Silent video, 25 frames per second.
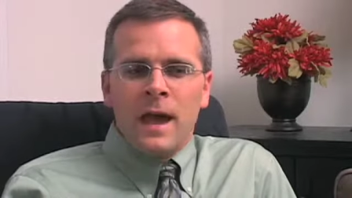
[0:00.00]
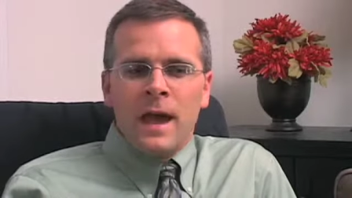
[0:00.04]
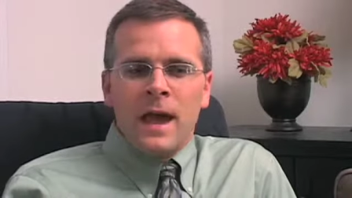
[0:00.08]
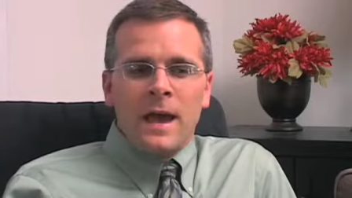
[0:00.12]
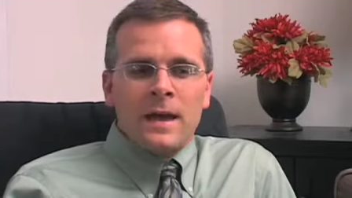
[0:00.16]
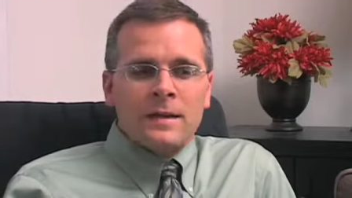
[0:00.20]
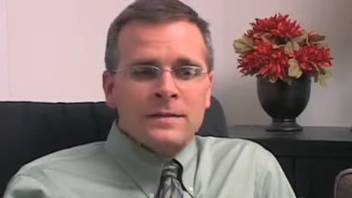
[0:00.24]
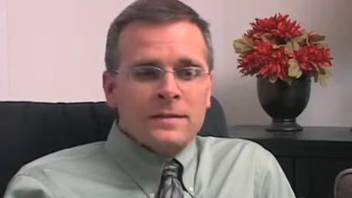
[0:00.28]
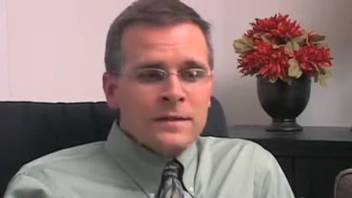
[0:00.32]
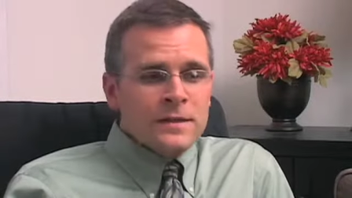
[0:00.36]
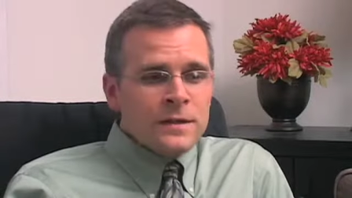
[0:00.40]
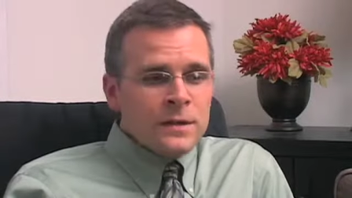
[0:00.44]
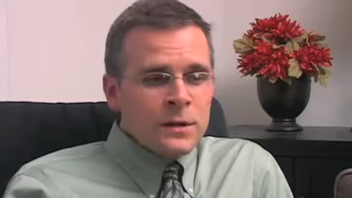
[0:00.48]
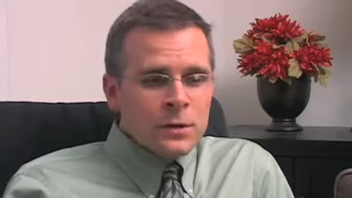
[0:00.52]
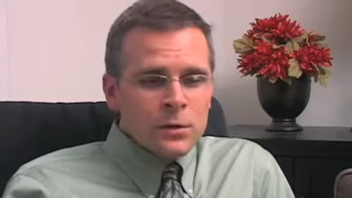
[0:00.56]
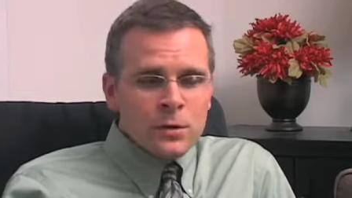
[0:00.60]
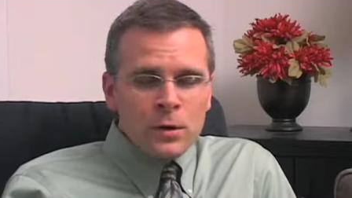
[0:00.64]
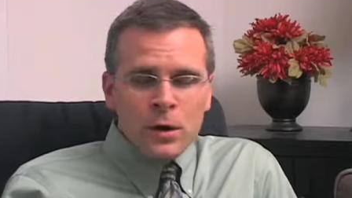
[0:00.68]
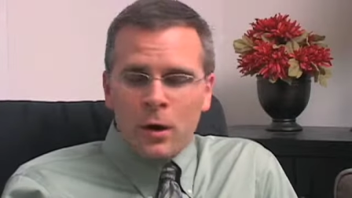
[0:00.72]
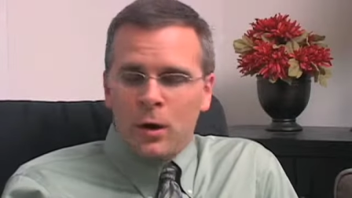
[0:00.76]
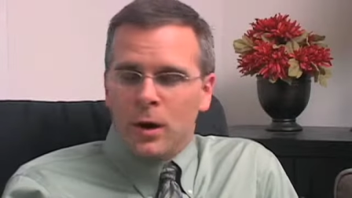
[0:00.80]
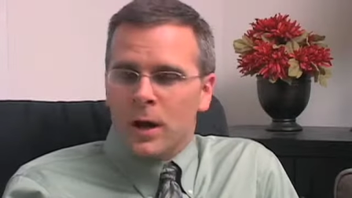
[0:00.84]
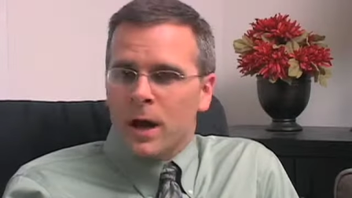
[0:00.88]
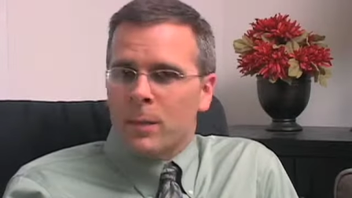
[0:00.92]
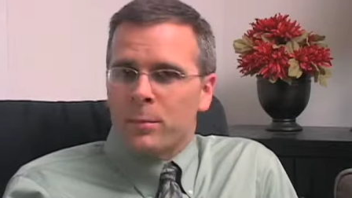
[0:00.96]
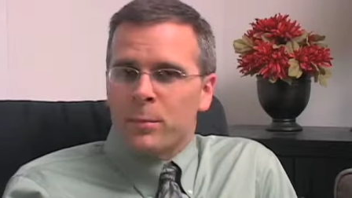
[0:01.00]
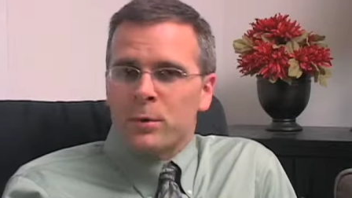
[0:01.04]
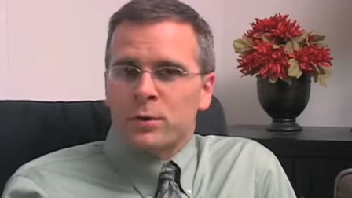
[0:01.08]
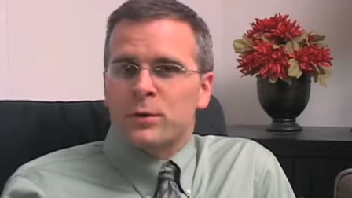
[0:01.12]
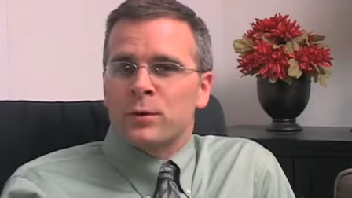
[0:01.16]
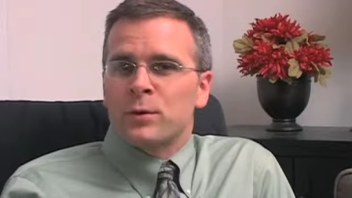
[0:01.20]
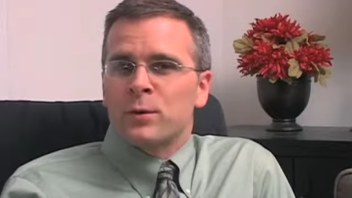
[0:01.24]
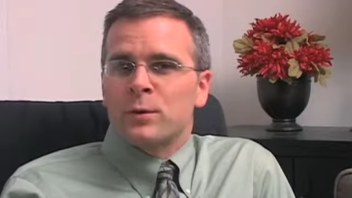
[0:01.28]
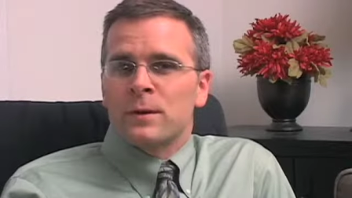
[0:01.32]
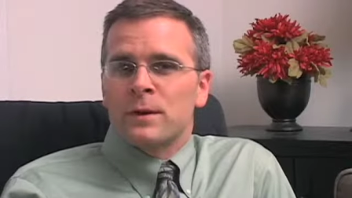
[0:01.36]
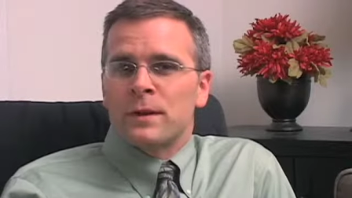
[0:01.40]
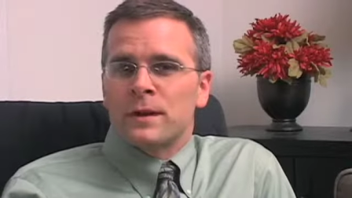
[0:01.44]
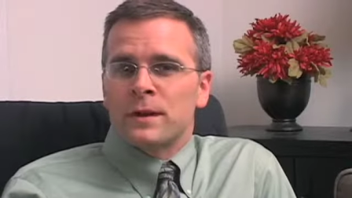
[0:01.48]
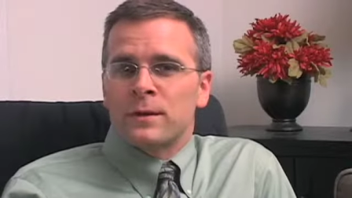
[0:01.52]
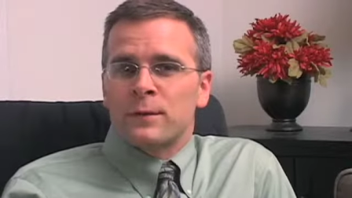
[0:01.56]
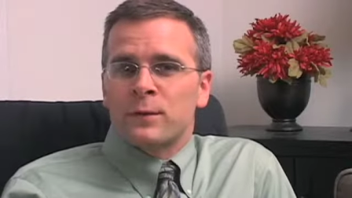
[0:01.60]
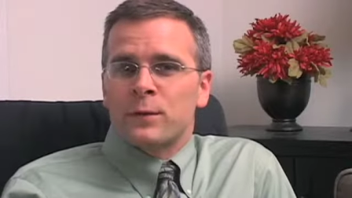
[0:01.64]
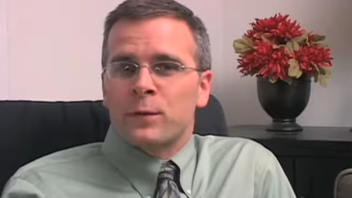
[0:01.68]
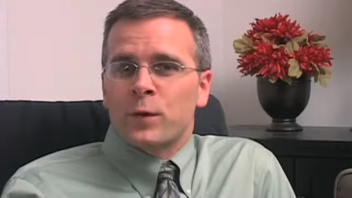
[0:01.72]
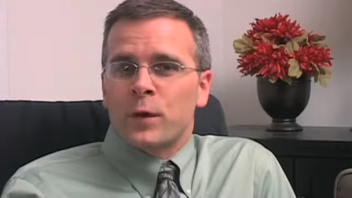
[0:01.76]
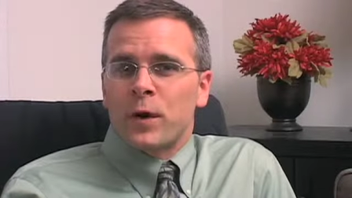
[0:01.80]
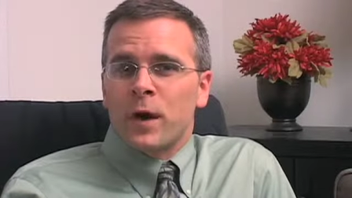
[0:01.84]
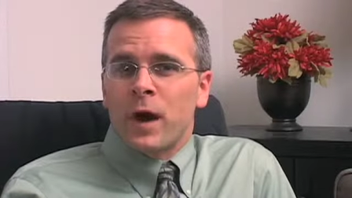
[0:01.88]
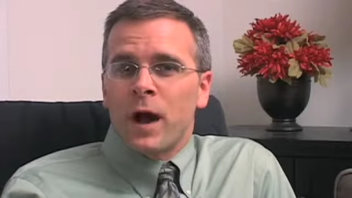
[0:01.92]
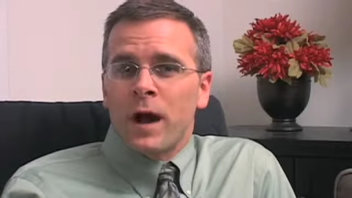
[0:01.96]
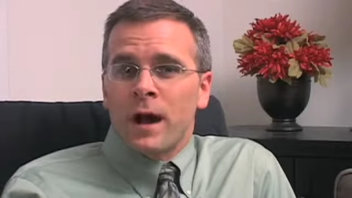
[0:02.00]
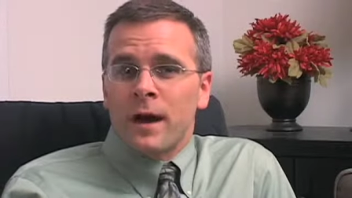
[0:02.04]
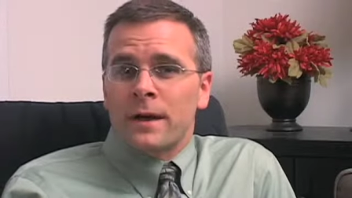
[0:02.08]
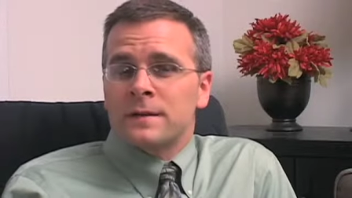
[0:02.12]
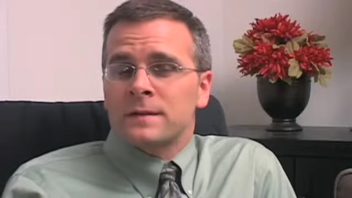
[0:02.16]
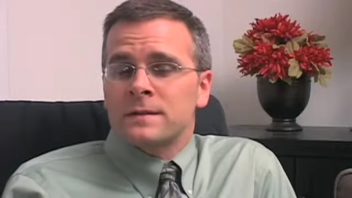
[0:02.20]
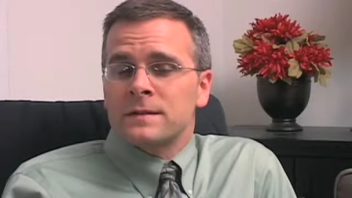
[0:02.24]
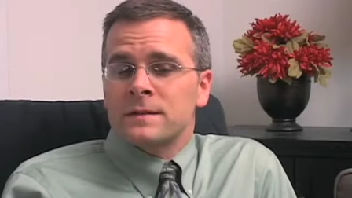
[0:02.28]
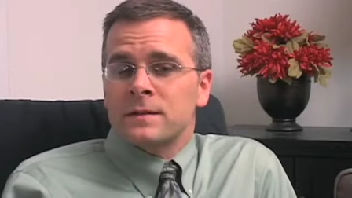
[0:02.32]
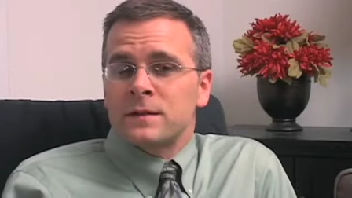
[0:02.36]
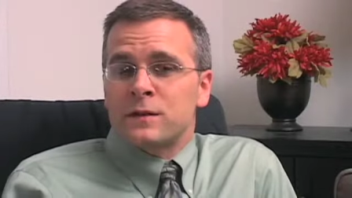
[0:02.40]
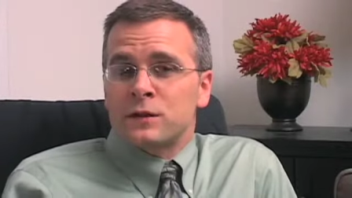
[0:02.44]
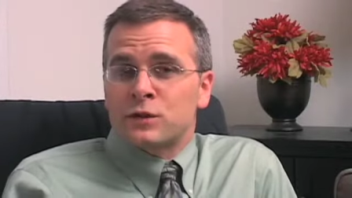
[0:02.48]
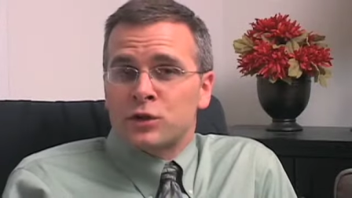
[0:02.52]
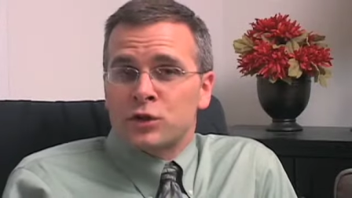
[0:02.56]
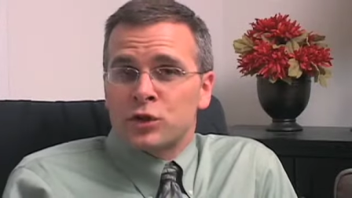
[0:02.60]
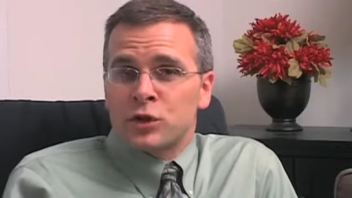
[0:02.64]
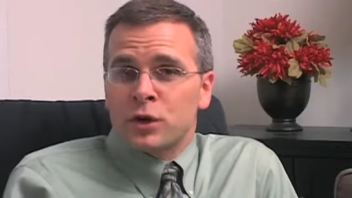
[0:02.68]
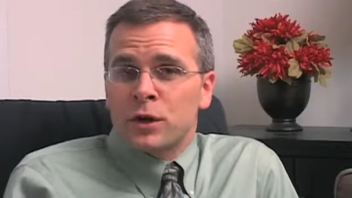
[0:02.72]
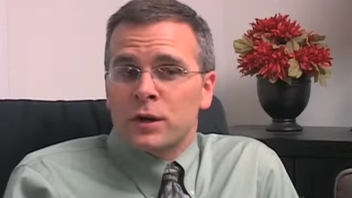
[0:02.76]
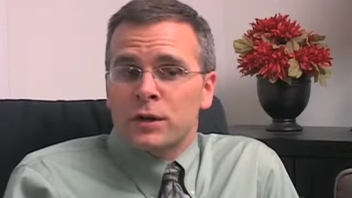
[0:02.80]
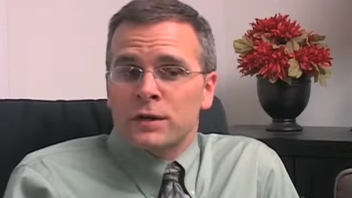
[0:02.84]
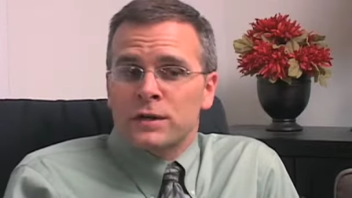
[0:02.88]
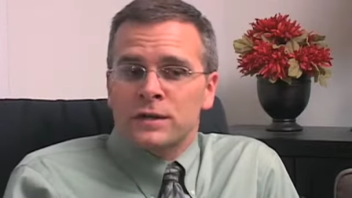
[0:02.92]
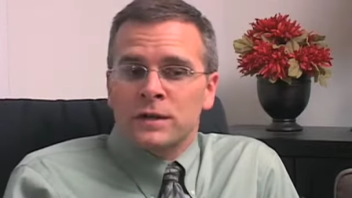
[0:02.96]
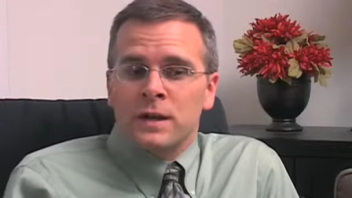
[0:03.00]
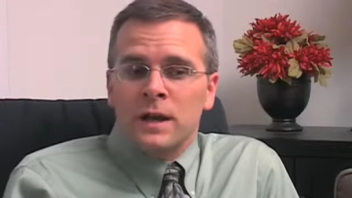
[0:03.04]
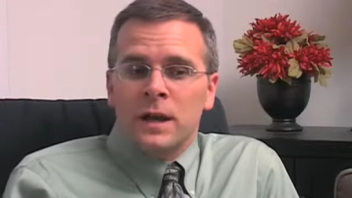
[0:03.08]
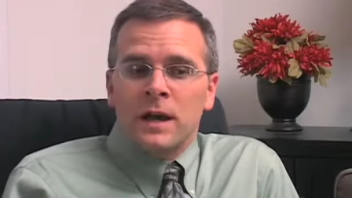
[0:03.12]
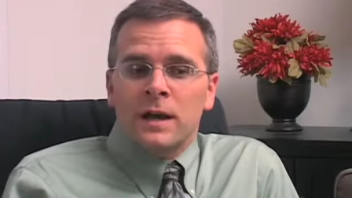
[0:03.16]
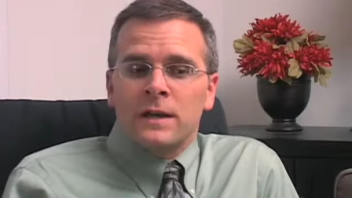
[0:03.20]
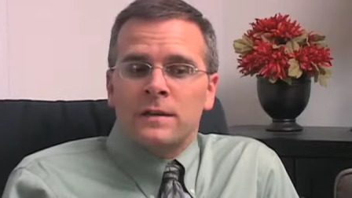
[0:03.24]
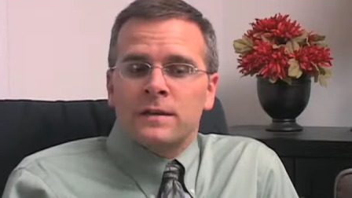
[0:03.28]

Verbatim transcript: as a year long opportunity for us, the church,